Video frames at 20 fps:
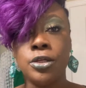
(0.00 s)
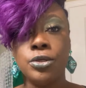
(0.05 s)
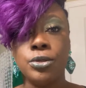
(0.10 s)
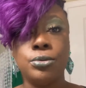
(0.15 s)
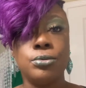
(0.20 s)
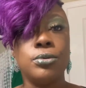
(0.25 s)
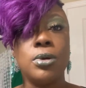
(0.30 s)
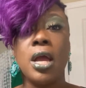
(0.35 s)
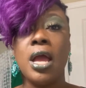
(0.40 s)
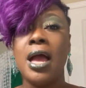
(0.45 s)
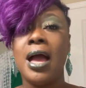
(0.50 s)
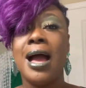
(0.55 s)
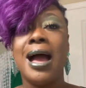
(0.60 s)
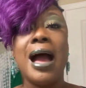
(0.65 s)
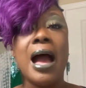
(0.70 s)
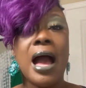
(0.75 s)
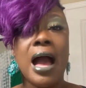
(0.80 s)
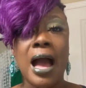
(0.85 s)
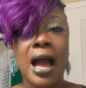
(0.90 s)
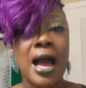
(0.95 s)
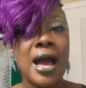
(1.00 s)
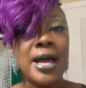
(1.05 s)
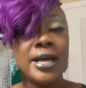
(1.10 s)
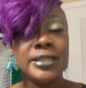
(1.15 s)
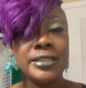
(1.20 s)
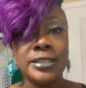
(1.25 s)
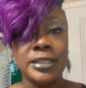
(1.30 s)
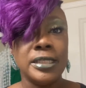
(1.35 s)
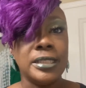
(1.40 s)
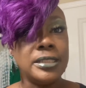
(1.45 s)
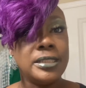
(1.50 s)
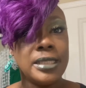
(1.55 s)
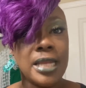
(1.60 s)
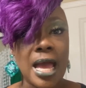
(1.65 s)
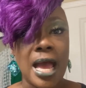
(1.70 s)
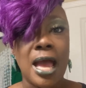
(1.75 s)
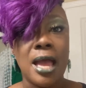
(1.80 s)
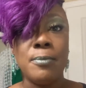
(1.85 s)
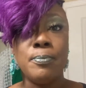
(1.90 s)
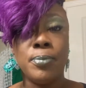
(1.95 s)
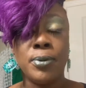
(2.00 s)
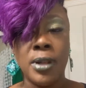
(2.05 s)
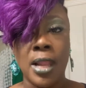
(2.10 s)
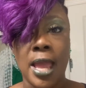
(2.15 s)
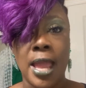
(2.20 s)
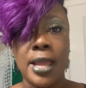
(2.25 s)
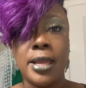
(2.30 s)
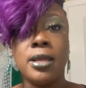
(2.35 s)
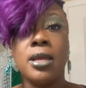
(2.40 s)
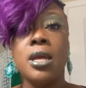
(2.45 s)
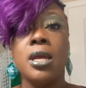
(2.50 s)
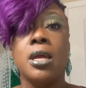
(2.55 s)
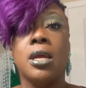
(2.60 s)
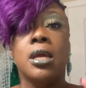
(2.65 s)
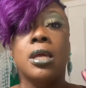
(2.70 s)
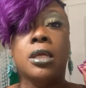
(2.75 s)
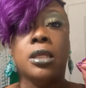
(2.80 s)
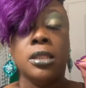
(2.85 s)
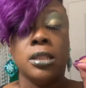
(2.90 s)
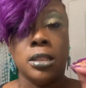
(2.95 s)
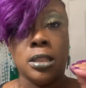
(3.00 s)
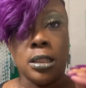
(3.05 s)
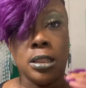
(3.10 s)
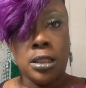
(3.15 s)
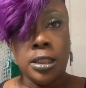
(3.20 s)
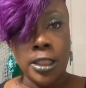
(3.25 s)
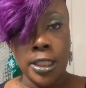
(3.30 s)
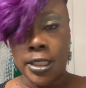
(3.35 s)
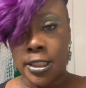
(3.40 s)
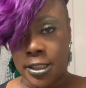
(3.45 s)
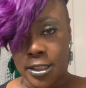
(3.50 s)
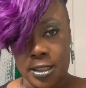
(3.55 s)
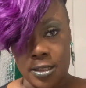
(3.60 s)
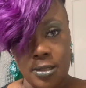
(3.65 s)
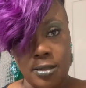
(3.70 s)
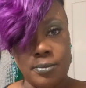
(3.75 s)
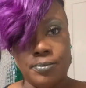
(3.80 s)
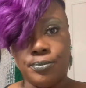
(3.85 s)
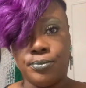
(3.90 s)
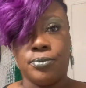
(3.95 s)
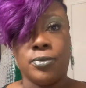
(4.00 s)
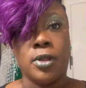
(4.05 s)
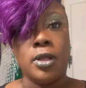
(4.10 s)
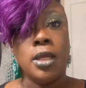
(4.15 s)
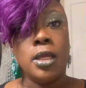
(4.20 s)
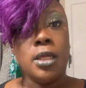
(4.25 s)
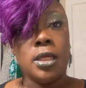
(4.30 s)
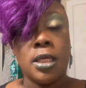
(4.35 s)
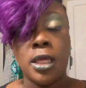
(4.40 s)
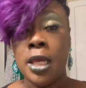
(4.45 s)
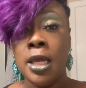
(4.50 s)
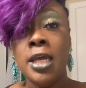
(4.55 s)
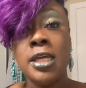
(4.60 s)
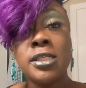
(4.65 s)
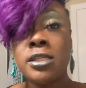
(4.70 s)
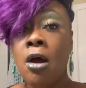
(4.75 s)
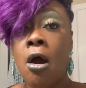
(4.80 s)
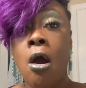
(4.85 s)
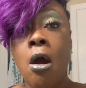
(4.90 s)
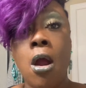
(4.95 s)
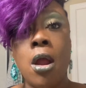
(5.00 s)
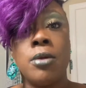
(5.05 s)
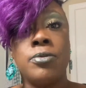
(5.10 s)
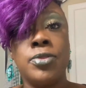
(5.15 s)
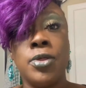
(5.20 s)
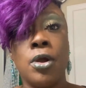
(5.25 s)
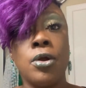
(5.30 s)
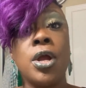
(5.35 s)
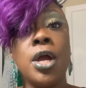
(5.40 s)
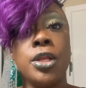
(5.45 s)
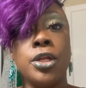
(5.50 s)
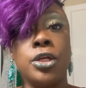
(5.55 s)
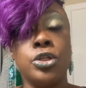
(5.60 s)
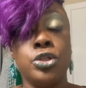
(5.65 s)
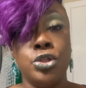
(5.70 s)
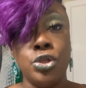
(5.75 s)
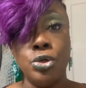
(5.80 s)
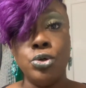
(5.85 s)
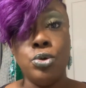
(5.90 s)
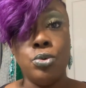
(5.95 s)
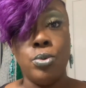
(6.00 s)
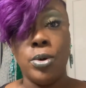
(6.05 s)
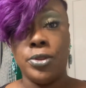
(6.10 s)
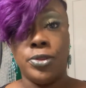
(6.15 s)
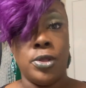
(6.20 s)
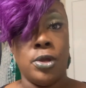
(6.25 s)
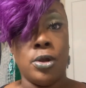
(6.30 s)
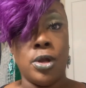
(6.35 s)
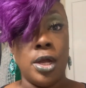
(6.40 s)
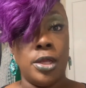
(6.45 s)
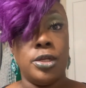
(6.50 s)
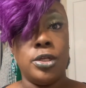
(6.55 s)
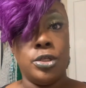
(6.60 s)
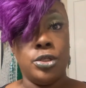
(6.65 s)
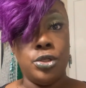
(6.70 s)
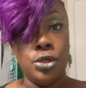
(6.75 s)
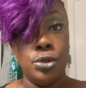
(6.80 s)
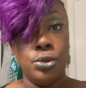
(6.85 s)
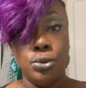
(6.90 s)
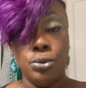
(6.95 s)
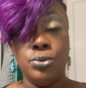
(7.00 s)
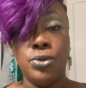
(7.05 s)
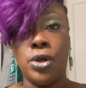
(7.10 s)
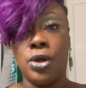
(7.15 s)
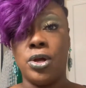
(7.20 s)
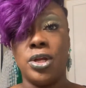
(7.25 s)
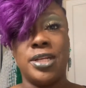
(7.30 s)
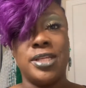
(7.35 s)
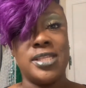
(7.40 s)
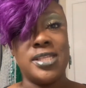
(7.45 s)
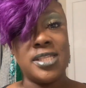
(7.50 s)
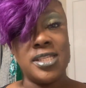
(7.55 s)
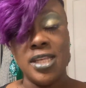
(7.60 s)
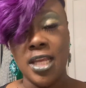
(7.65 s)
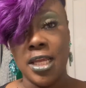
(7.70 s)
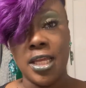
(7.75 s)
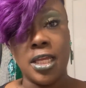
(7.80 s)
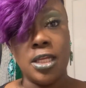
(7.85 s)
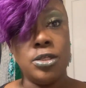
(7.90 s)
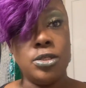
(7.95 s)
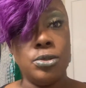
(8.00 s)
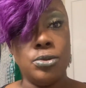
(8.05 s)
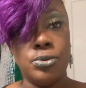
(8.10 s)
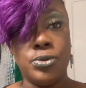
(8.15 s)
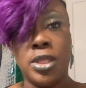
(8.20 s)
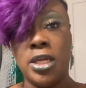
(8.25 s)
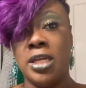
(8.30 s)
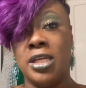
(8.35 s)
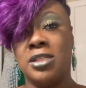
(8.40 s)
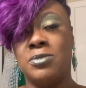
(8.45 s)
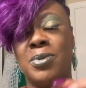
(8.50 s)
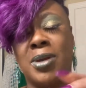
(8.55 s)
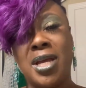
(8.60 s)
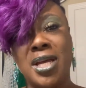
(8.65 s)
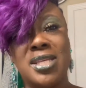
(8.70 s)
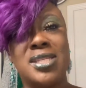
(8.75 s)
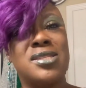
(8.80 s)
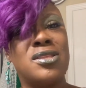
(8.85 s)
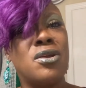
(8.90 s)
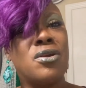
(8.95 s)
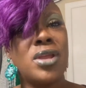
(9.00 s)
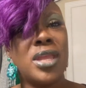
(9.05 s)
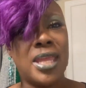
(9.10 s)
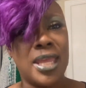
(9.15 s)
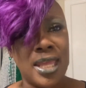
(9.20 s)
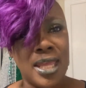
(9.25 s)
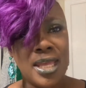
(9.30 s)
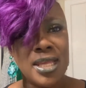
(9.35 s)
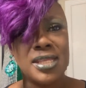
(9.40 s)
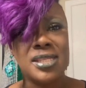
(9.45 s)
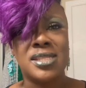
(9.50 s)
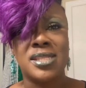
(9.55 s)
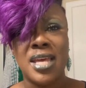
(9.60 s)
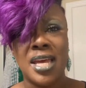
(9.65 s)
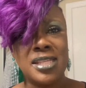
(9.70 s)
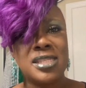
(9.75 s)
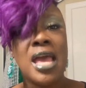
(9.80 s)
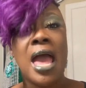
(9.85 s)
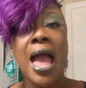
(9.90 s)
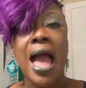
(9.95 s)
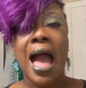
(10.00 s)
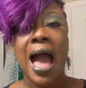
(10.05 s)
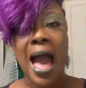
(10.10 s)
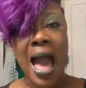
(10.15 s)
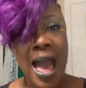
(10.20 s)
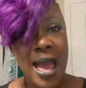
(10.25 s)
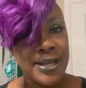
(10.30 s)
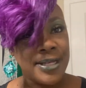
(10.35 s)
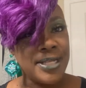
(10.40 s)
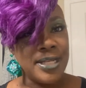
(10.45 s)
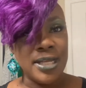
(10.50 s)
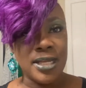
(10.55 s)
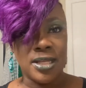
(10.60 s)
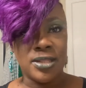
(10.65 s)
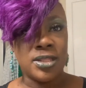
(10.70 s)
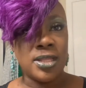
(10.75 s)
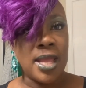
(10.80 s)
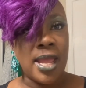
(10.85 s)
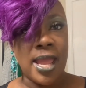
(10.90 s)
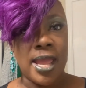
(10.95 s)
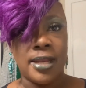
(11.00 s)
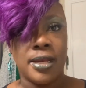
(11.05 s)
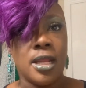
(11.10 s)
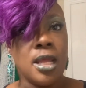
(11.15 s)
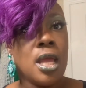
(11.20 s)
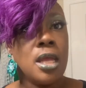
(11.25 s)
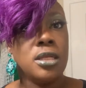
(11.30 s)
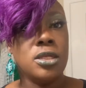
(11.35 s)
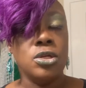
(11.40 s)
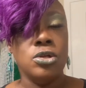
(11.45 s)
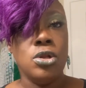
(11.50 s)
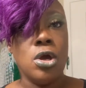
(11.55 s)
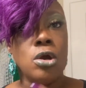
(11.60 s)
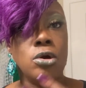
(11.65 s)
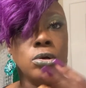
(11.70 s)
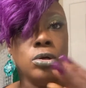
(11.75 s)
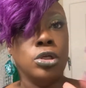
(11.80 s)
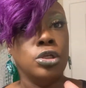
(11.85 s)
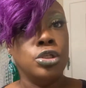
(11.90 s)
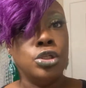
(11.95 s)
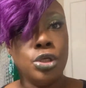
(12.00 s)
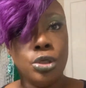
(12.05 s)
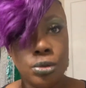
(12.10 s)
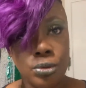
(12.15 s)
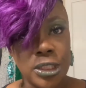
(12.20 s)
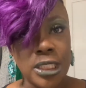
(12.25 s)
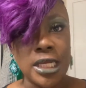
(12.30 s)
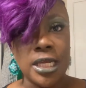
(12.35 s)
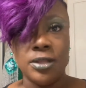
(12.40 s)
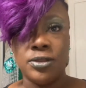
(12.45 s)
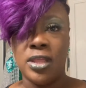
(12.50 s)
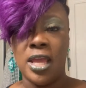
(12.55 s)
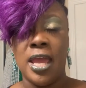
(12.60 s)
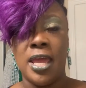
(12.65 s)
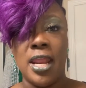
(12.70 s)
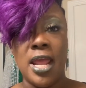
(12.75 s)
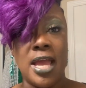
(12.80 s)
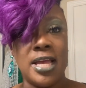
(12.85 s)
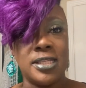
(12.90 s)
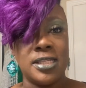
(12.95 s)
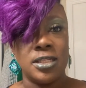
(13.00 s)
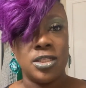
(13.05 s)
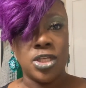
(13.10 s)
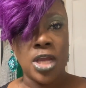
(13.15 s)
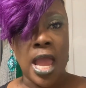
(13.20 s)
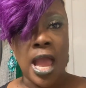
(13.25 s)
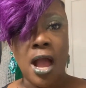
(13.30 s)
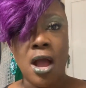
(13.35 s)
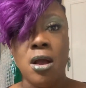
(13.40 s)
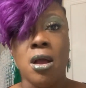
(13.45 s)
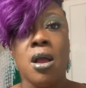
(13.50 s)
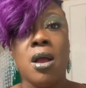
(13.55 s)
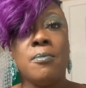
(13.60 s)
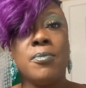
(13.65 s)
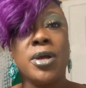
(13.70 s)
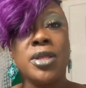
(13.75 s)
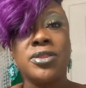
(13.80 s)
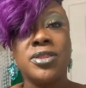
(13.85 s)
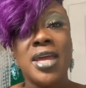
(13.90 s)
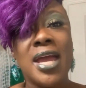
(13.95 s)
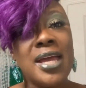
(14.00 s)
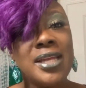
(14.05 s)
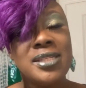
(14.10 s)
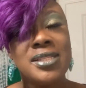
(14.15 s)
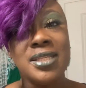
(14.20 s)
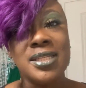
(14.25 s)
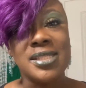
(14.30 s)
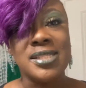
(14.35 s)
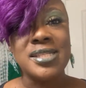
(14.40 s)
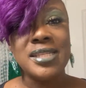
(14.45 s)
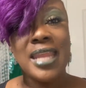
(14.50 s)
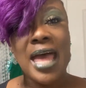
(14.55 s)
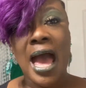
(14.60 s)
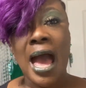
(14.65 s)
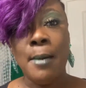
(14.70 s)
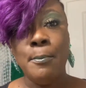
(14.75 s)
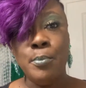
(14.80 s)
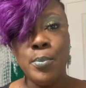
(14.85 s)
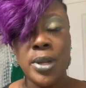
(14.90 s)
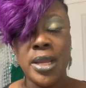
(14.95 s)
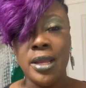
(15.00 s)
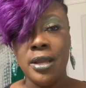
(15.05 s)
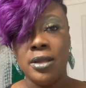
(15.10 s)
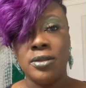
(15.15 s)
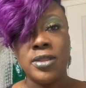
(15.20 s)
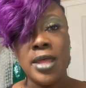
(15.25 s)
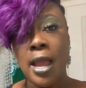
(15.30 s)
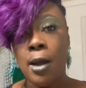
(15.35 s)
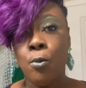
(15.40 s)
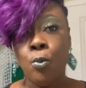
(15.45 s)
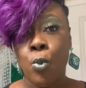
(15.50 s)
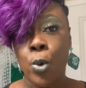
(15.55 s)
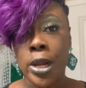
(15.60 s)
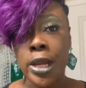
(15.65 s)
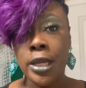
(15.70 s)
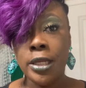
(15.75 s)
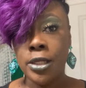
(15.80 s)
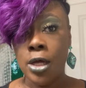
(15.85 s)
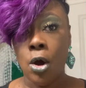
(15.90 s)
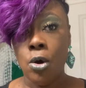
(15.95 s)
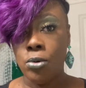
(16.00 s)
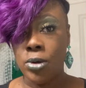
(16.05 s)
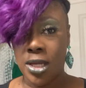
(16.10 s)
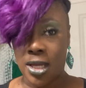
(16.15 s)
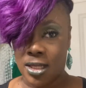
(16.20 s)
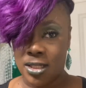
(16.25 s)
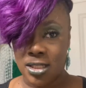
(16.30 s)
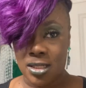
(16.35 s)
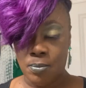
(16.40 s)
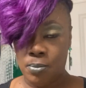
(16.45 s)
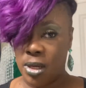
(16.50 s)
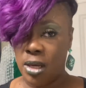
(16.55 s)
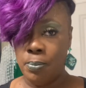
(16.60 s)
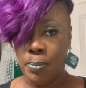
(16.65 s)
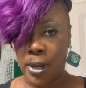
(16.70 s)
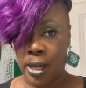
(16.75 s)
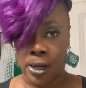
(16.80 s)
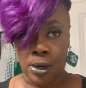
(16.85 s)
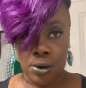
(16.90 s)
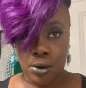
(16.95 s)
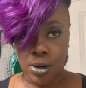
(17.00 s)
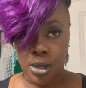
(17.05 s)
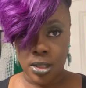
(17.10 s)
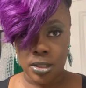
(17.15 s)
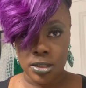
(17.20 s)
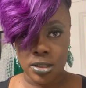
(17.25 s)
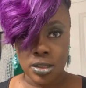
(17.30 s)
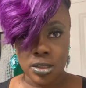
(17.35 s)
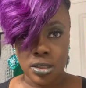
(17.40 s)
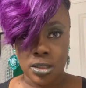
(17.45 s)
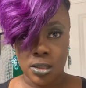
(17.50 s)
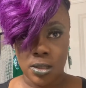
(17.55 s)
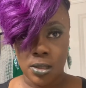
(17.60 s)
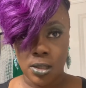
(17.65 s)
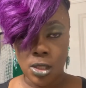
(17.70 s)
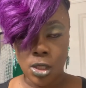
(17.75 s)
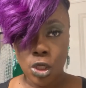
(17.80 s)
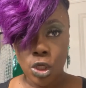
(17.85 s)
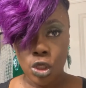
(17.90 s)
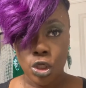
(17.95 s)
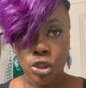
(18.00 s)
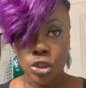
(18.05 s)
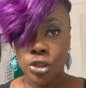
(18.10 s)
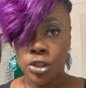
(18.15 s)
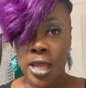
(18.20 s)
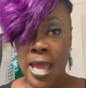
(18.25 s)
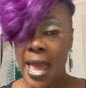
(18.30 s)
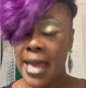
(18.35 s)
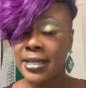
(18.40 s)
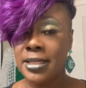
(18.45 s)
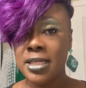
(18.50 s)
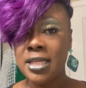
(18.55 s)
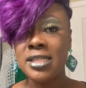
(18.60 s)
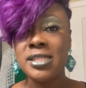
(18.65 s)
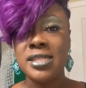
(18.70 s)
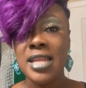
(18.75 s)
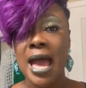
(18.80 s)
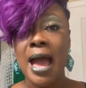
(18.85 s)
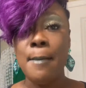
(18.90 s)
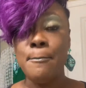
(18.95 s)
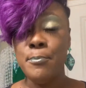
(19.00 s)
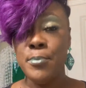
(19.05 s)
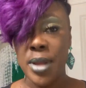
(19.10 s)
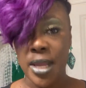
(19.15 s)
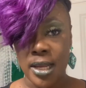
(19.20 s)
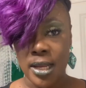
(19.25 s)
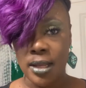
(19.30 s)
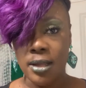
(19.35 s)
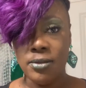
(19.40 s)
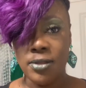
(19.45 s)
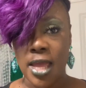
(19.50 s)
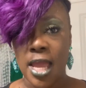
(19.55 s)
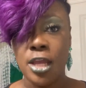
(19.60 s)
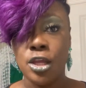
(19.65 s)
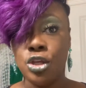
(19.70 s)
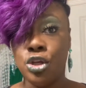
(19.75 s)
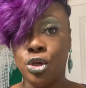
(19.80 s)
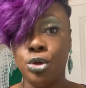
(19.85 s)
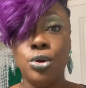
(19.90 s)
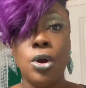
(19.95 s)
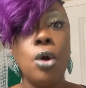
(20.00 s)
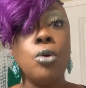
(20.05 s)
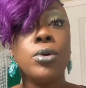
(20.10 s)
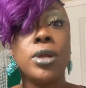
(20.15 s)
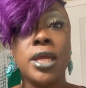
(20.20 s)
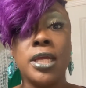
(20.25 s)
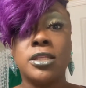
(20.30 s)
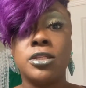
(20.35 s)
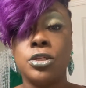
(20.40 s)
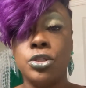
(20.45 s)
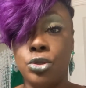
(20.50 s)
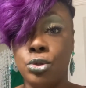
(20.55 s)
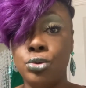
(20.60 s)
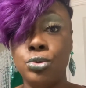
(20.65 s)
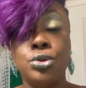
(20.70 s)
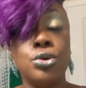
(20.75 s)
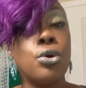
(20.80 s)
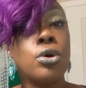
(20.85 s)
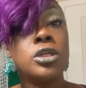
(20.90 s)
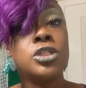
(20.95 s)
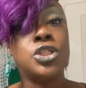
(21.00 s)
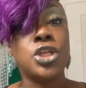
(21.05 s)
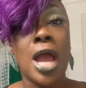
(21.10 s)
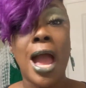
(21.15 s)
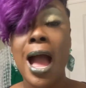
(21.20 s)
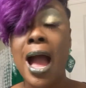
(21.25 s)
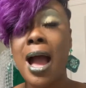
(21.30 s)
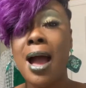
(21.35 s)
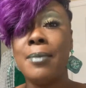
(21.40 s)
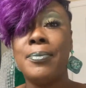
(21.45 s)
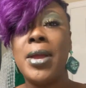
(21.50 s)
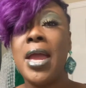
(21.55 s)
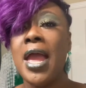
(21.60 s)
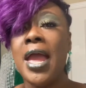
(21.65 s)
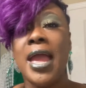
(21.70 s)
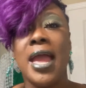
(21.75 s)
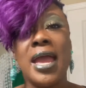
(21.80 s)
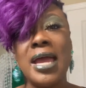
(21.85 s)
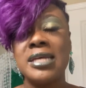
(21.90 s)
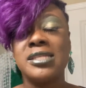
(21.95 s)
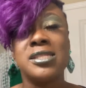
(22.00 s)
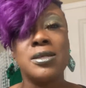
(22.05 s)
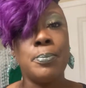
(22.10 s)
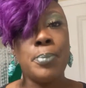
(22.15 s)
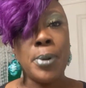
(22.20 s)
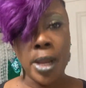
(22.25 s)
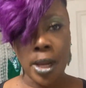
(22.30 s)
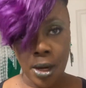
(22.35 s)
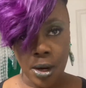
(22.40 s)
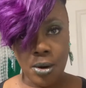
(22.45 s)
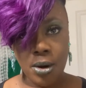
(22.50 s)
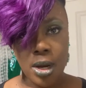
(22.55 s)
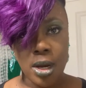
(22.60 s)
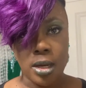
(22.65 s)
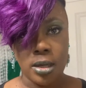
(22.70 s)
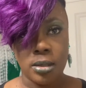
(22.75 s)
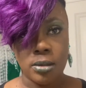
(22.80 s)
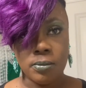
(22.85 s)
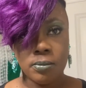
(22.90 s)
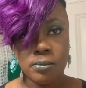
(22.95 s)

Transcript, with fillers: you, I did not play. Listen, kids are, they're going to do what they're going to do. They're going to sneak and do things because they're kids. That's, I did that. You know, you did that as a child. But that does not mean that we don't get to be parents. That does not mean that you don't get to do your job as a parent.